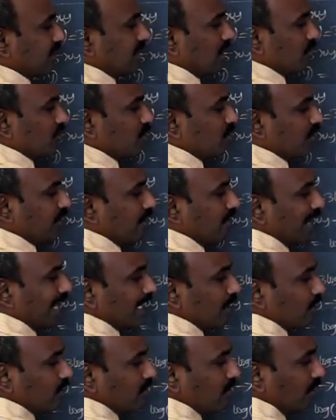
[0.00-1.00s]
substitute the
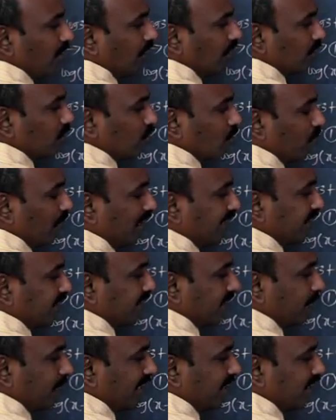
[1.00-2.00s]
values log
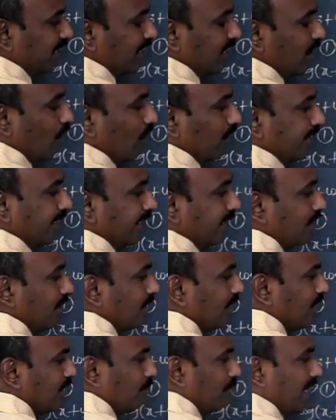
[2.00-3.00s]
2.3 by 3 log 10
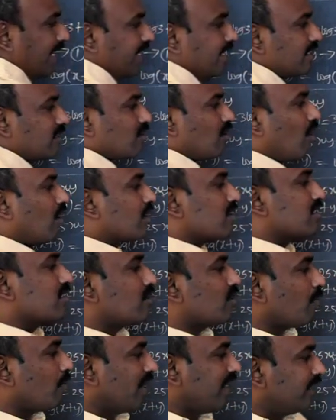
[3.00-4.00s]
minus log
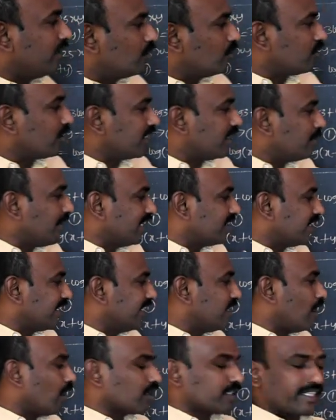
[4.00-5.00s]
0.23 by 3
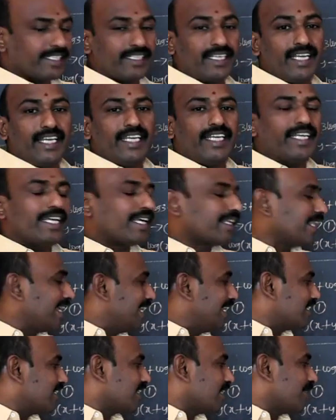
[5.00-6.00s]
log 10. Here the
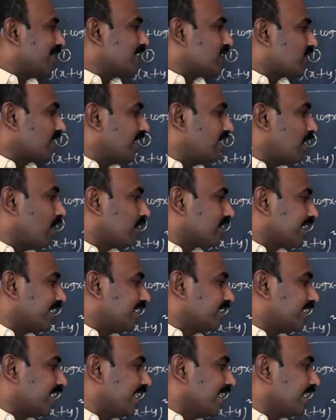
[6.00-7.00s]
LCM is 3 log
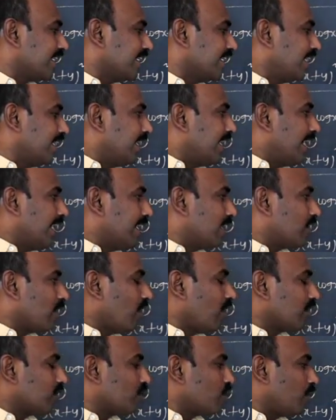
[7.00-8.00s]
10 take, and
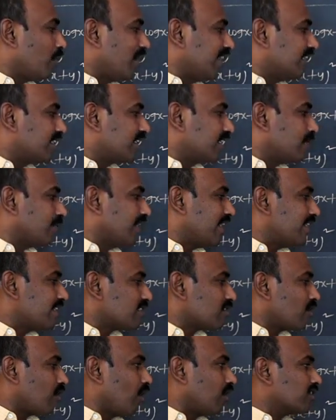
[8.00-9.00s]
log 2.3
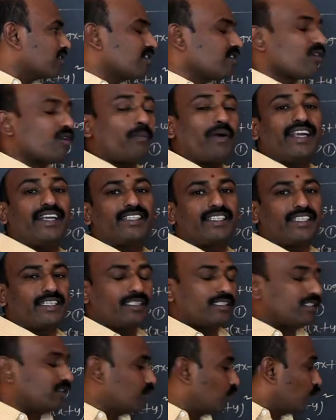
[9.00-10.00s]
minus log
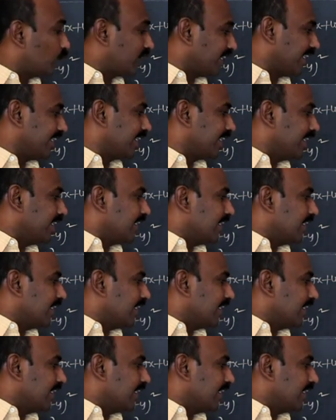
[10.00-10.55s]
0.23.